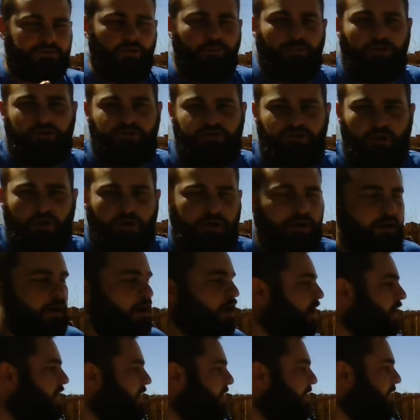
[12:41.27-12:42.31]
much going
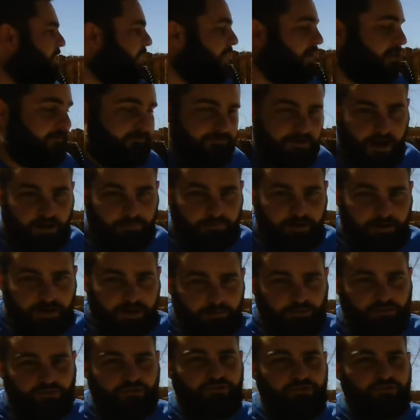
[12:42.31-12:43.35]
on in there. They've not been
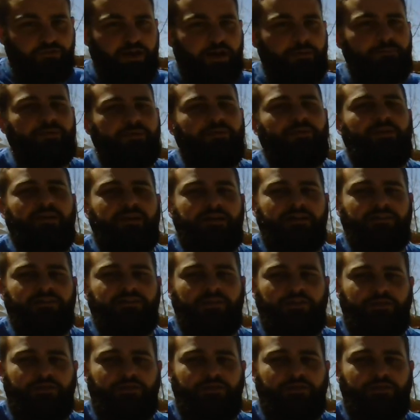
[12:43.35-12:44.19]
able to do that, but there is a